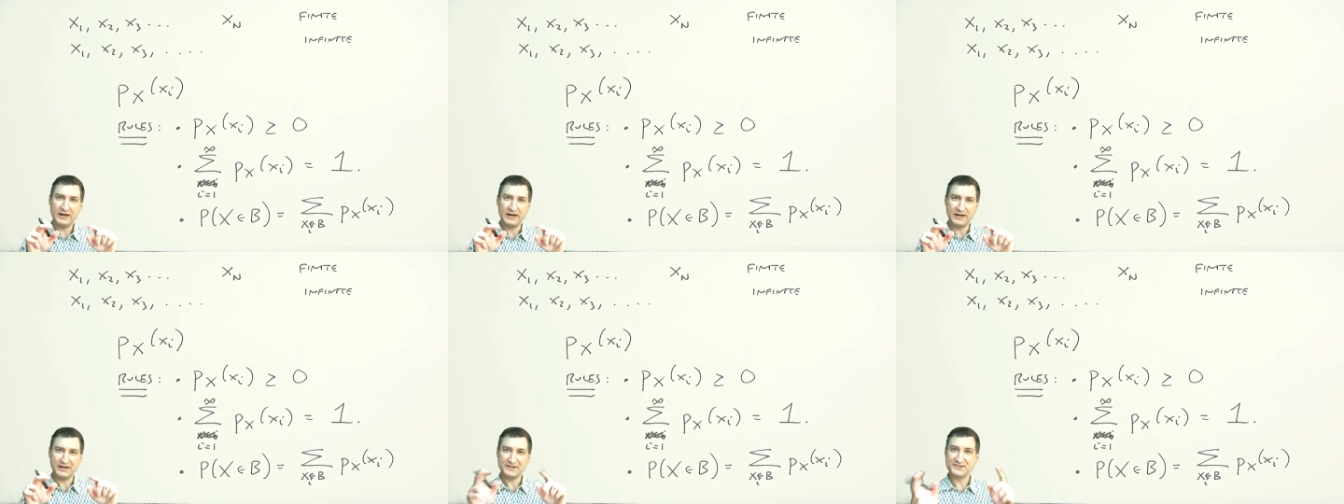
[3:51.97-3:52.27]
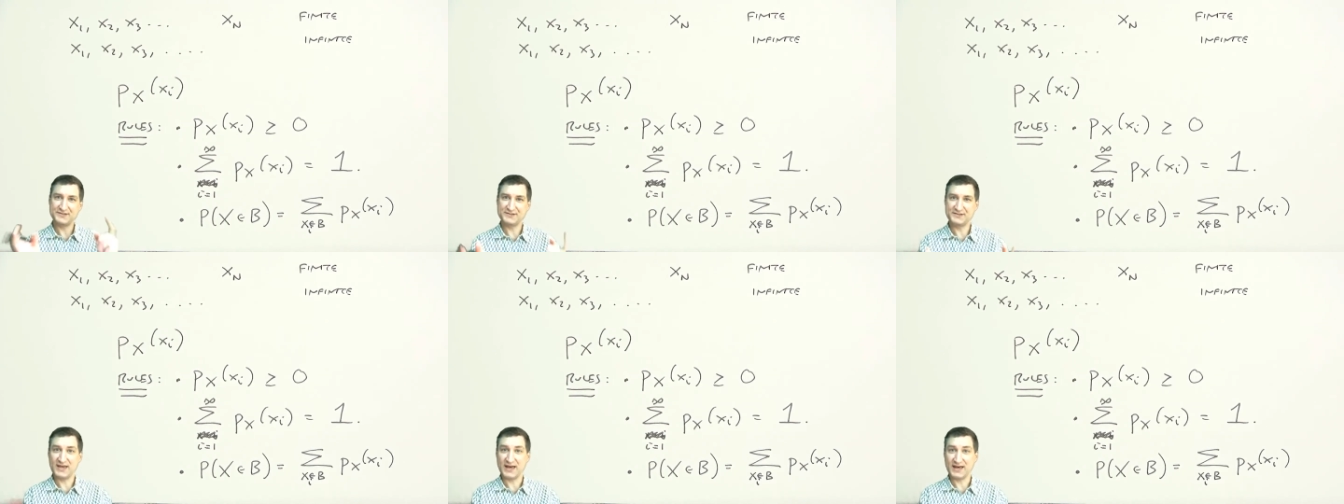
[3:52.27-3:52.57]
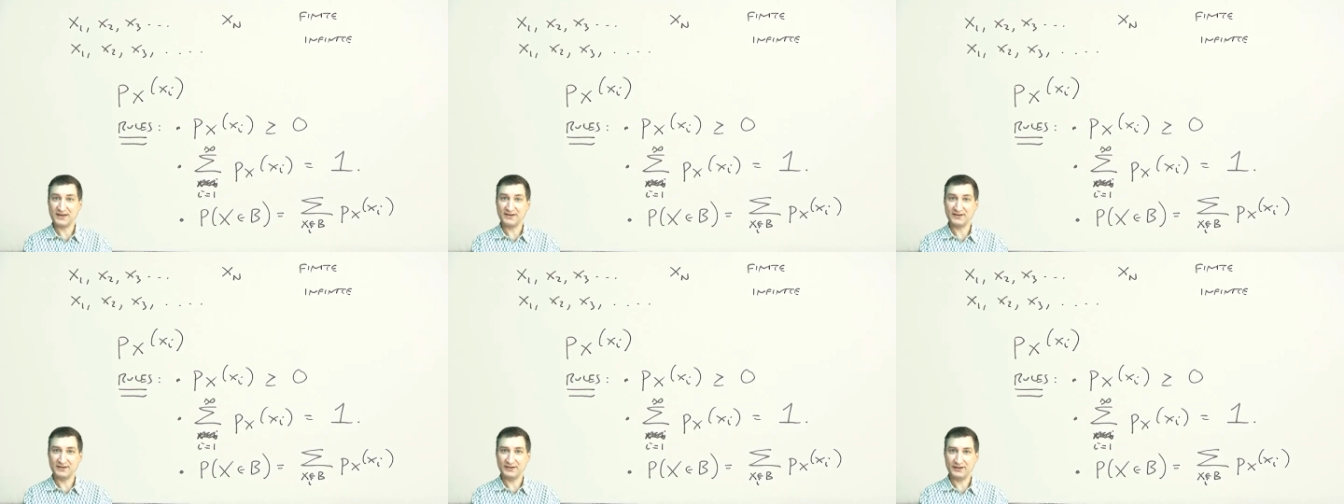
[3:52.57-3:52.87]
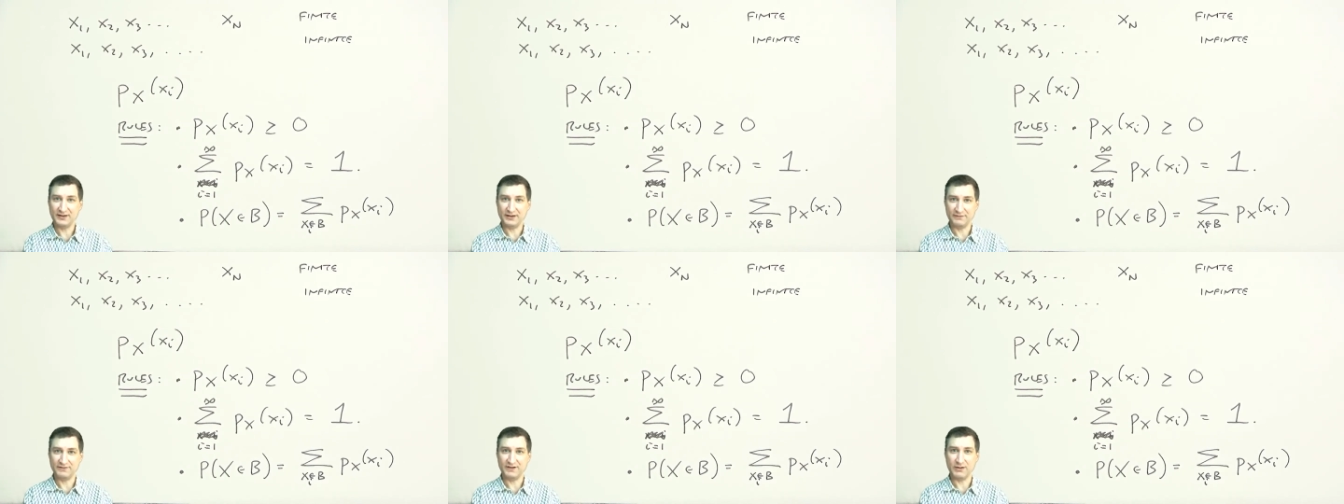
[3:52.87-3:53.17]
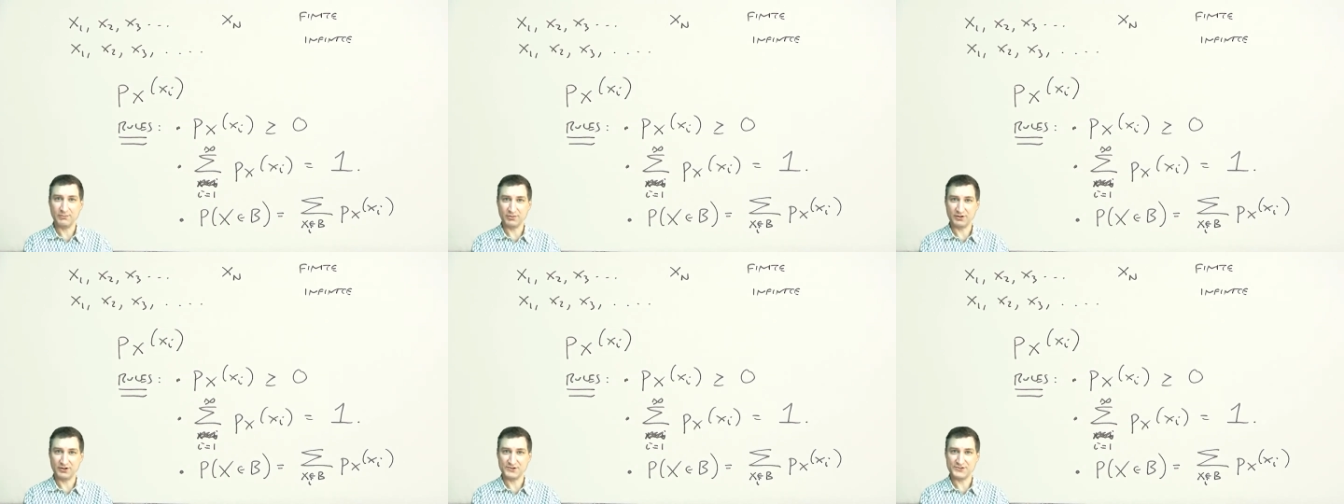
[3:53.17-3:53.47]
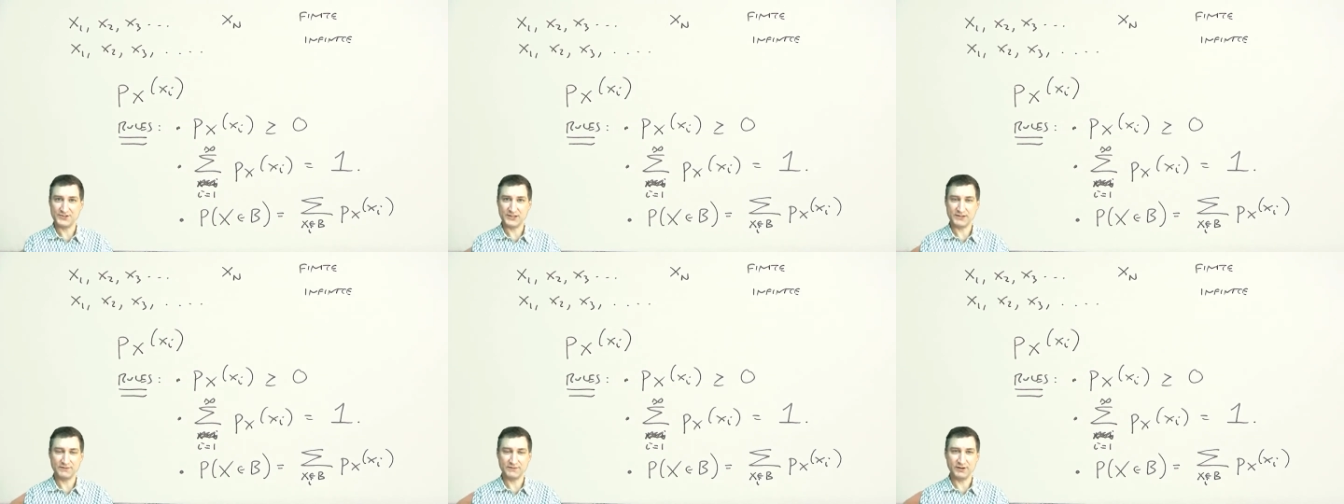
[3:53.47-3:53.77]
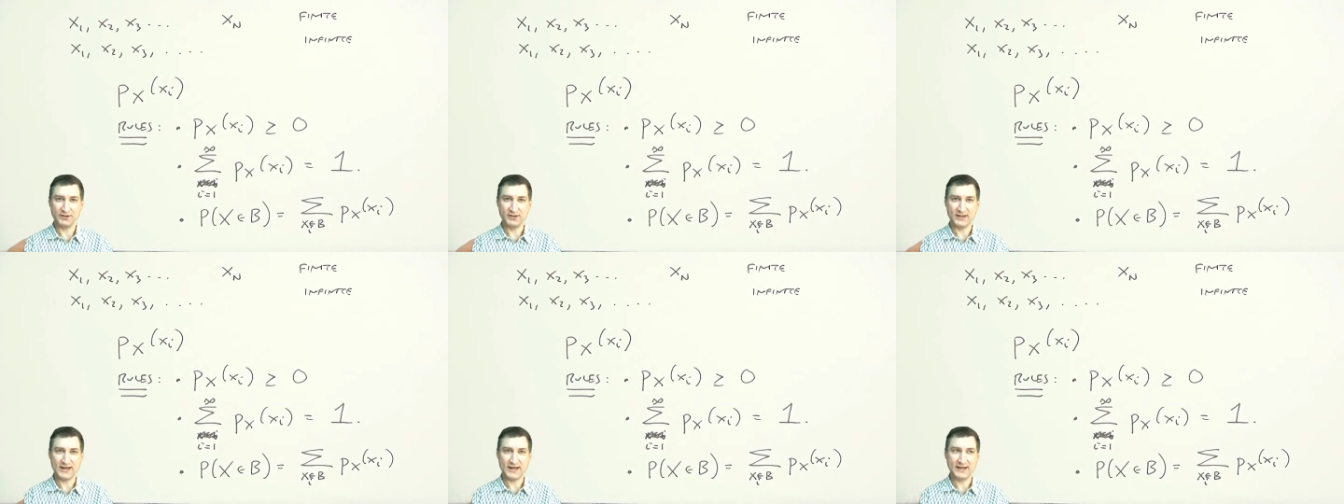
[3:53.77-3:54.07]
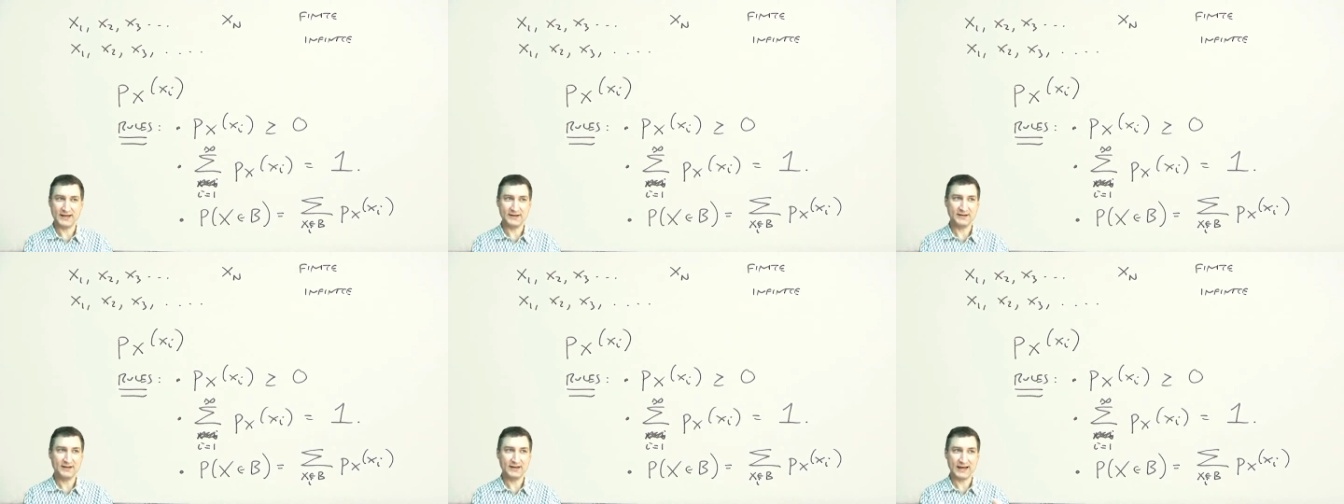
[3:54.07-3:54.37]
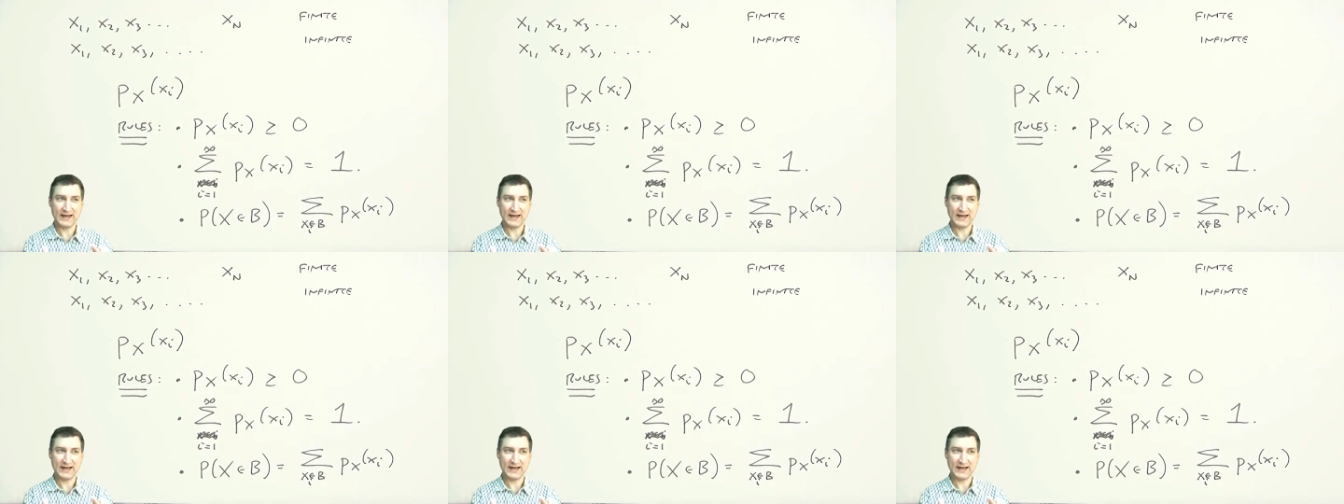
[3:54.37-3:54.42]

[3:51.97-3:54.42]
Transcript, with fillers: a set of numbers in the real line,